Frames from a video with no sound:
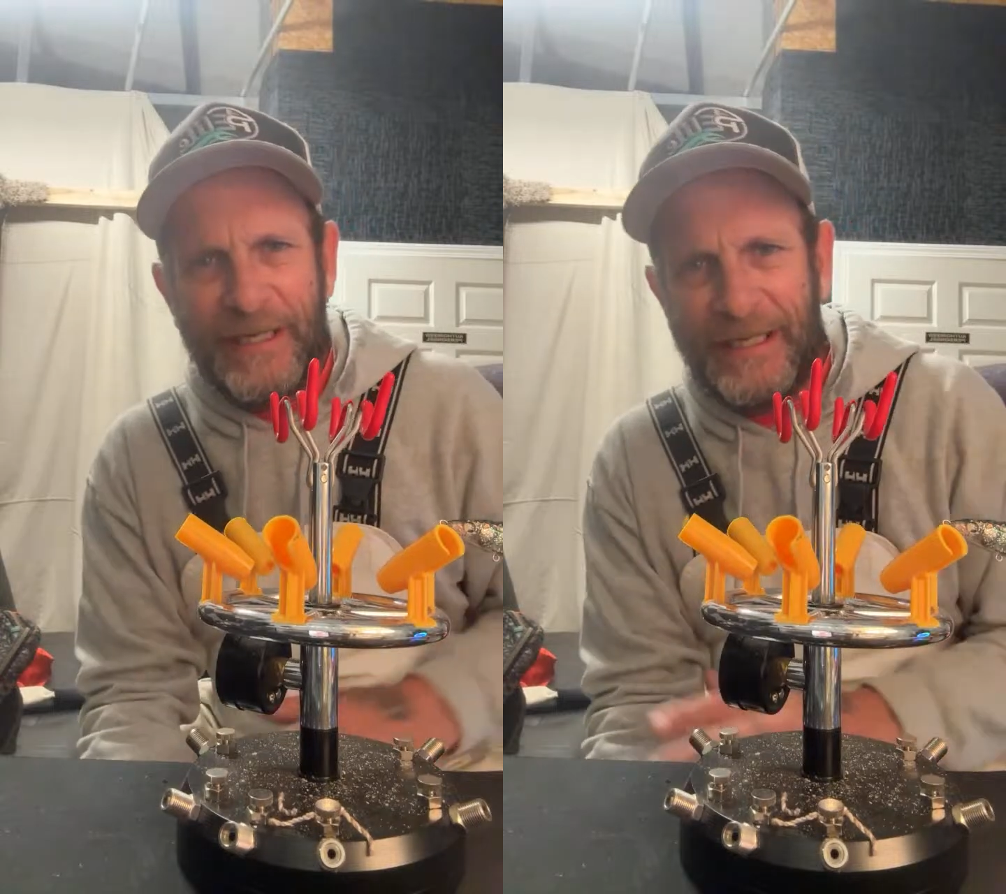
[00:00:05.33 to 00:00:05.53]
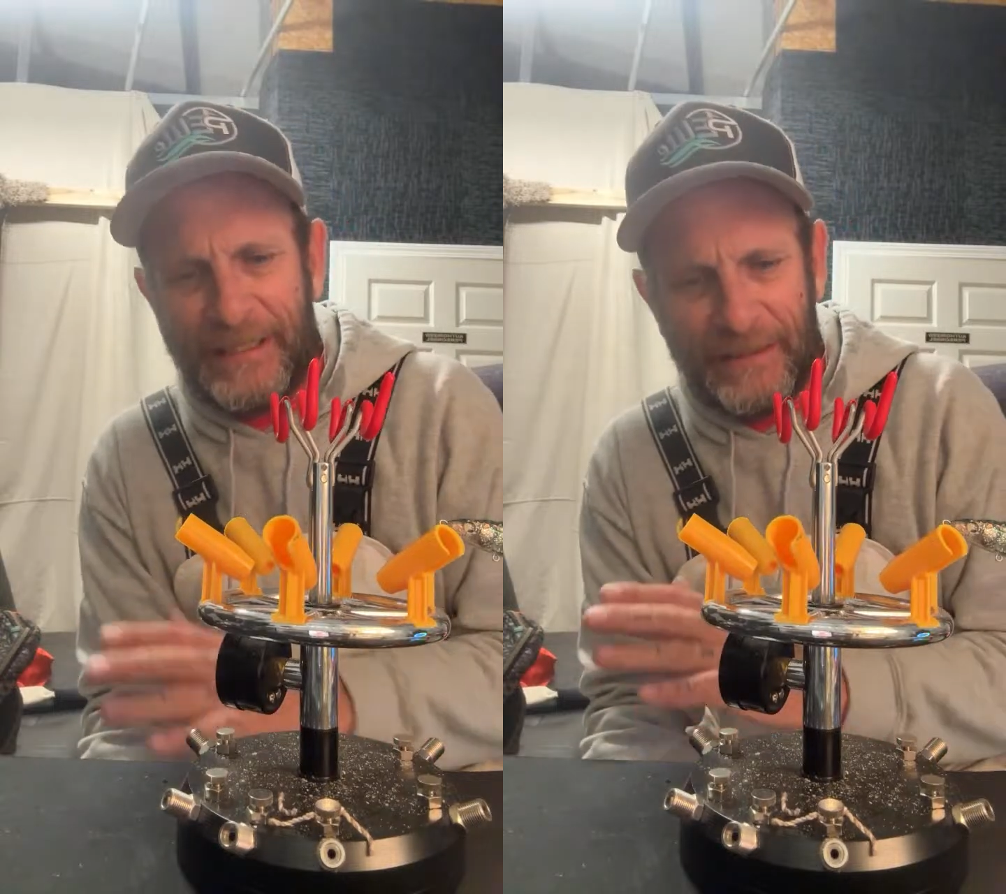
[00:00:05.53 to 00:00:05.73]

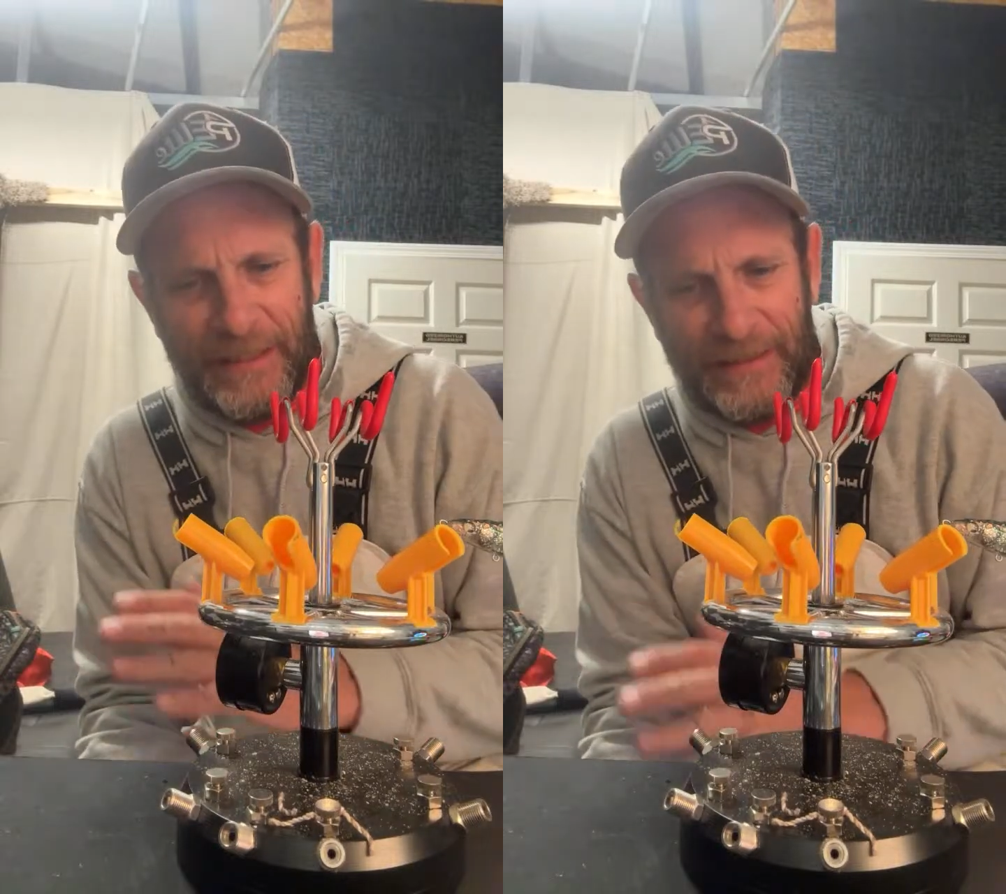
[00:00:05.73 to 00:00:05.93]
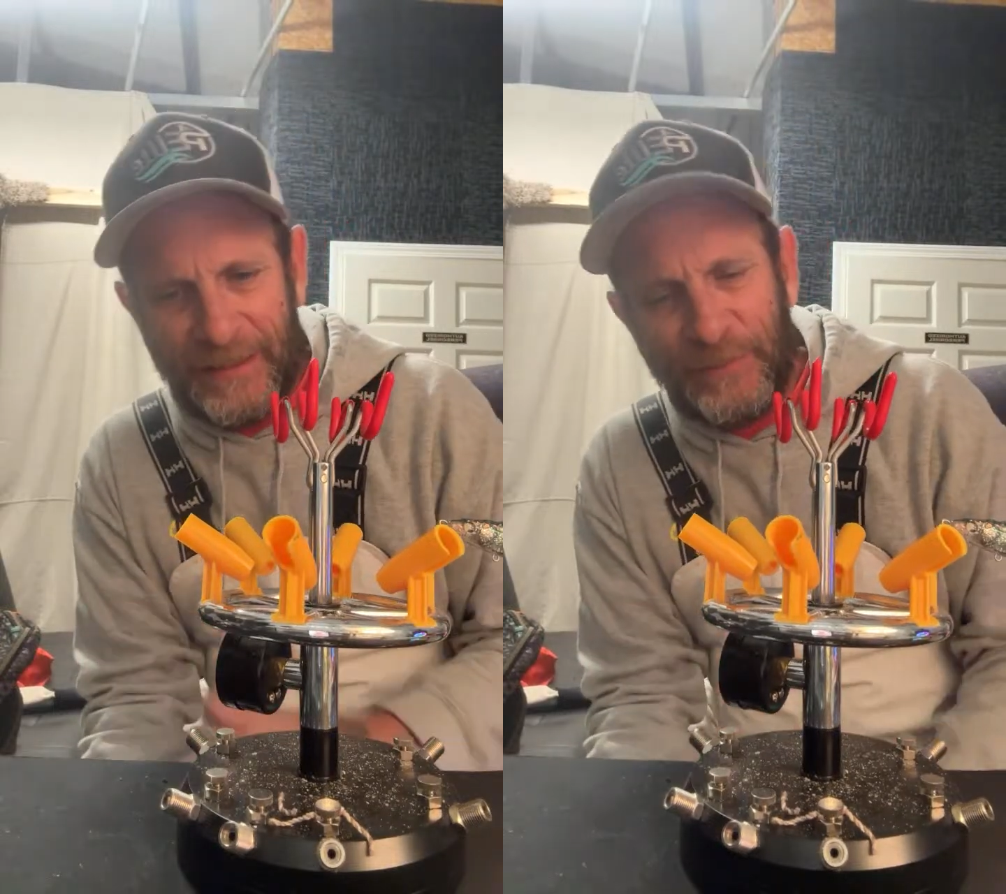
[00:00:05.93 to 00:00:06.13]

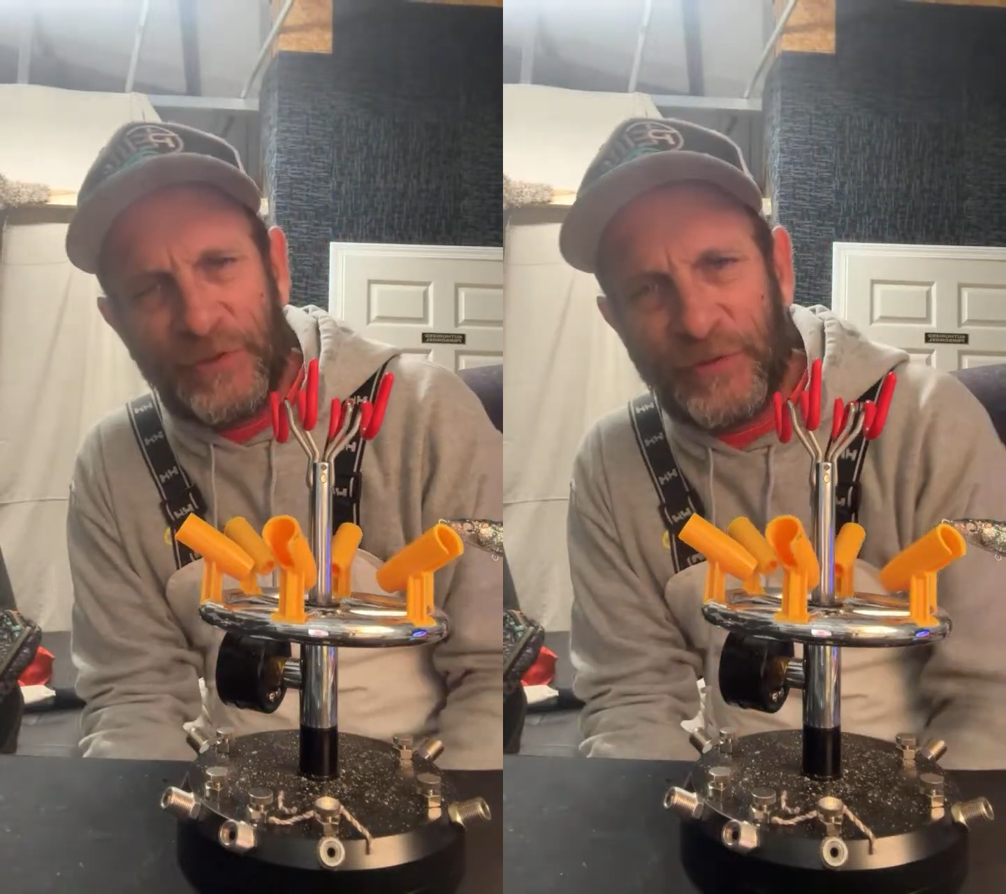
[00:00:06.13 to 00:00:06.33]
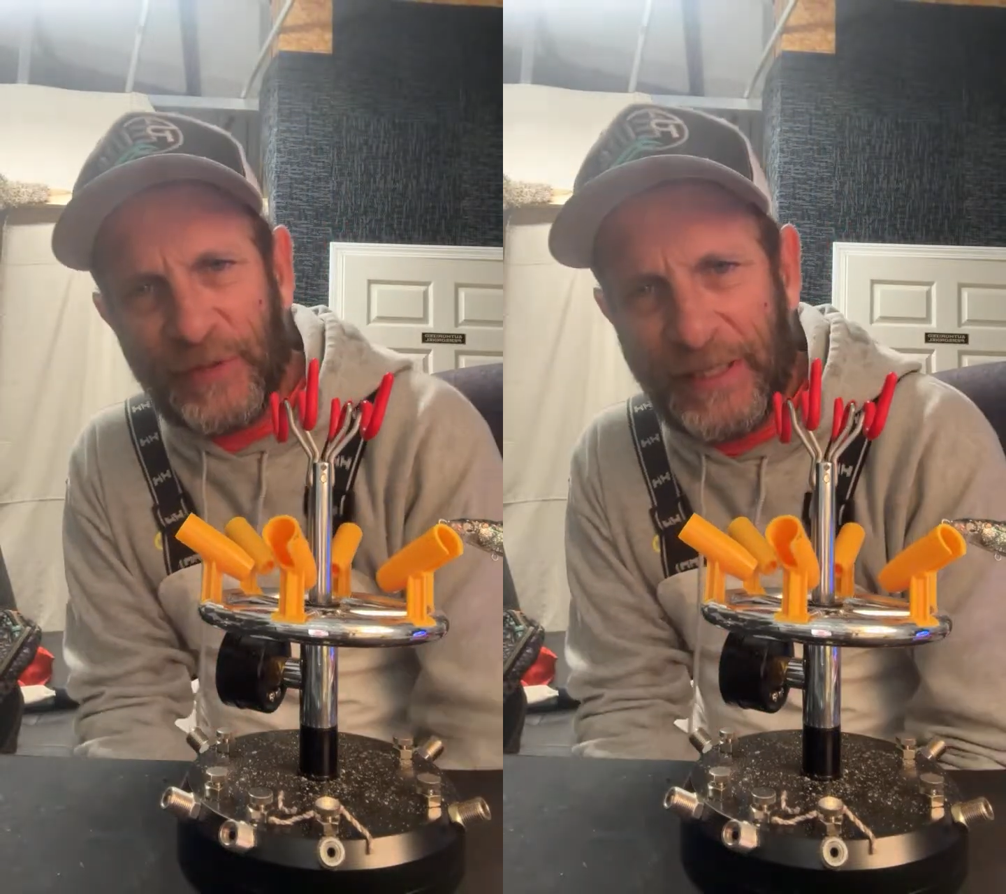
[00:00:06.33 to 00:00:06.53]
and
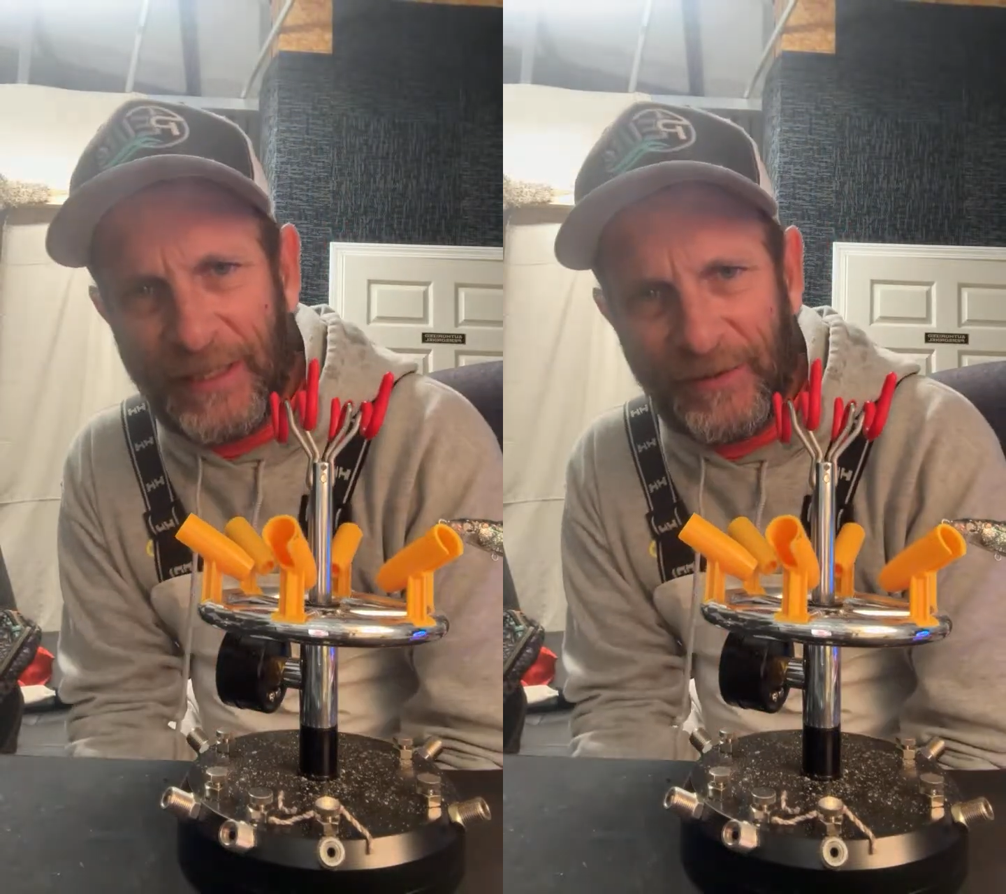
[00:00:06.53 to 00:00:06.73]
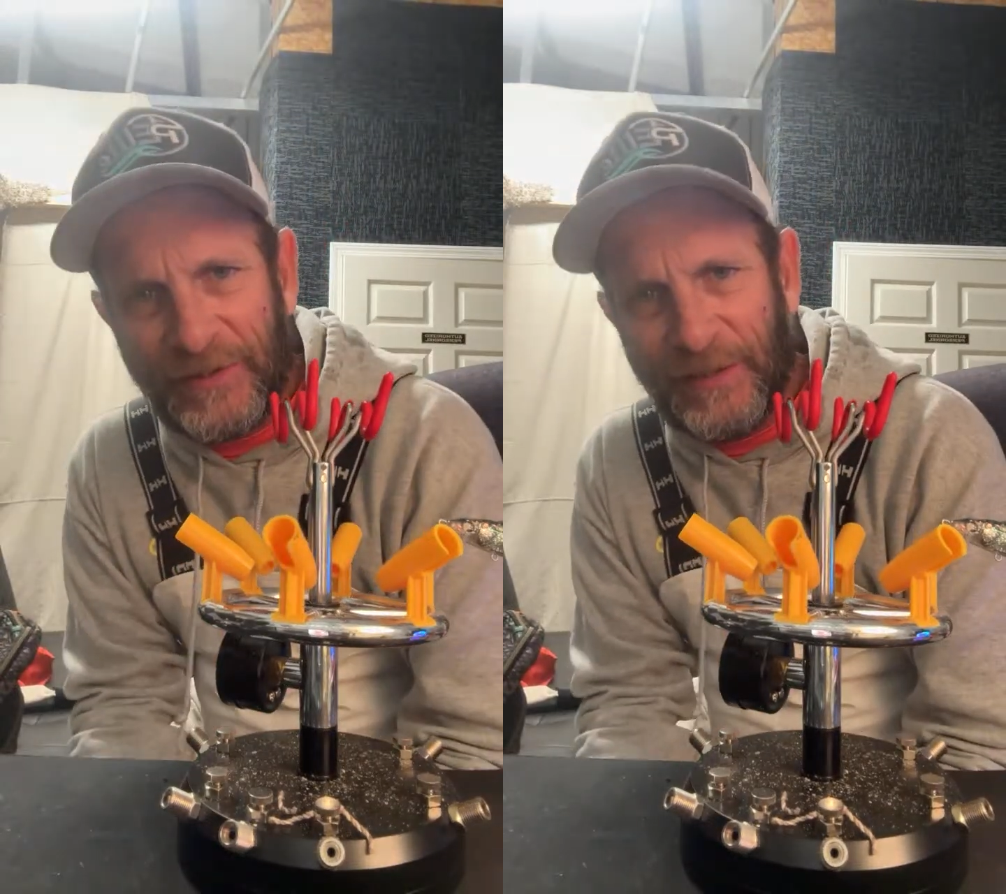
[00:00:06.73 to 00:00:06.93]
demonstrate
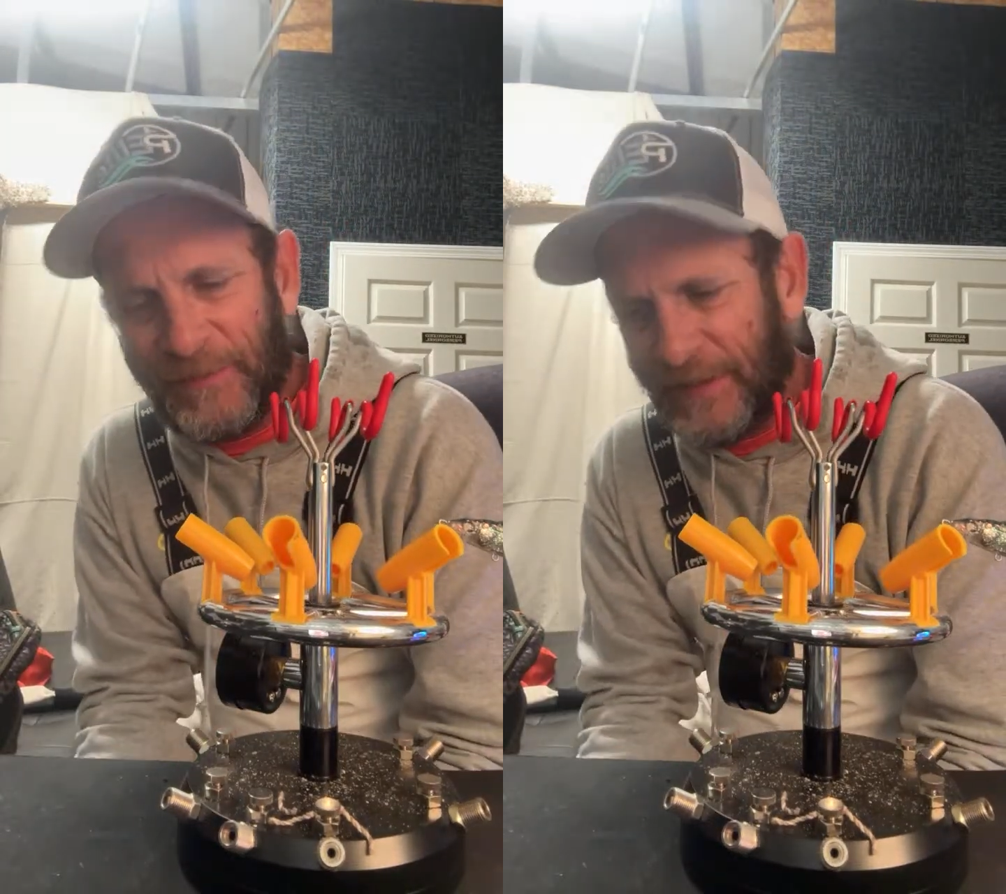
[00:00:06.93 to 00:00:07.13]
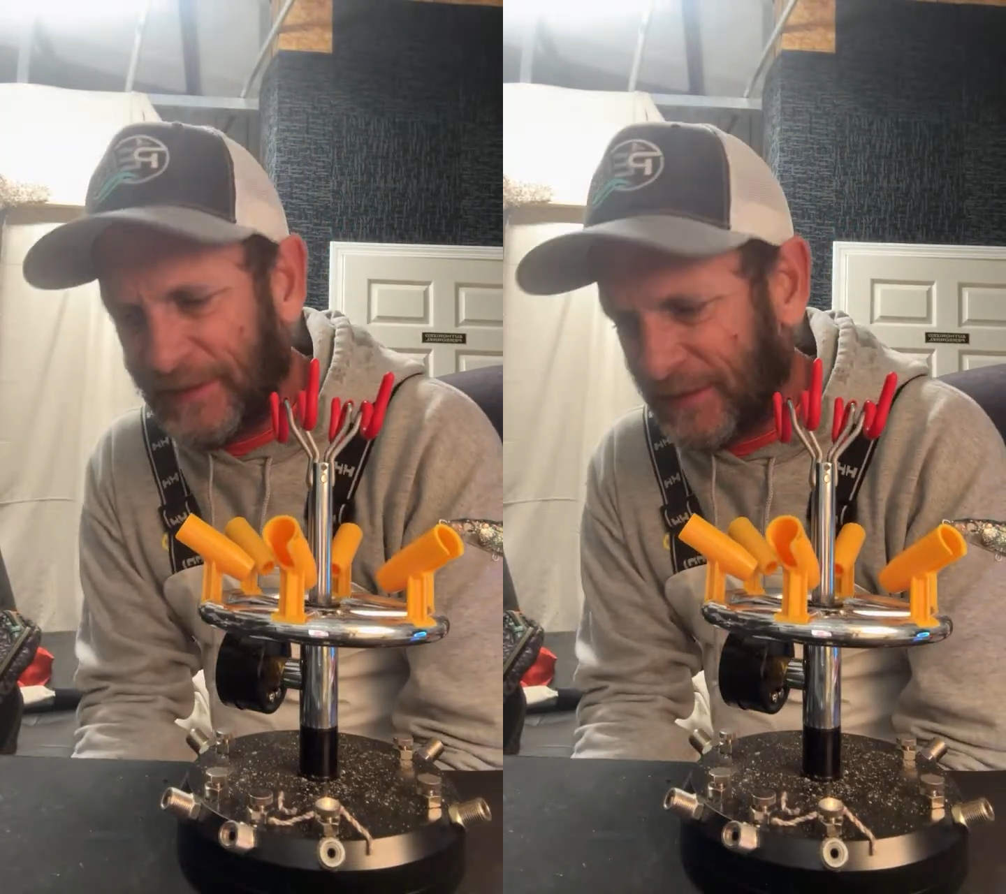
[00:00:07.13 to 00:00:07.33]
y'all something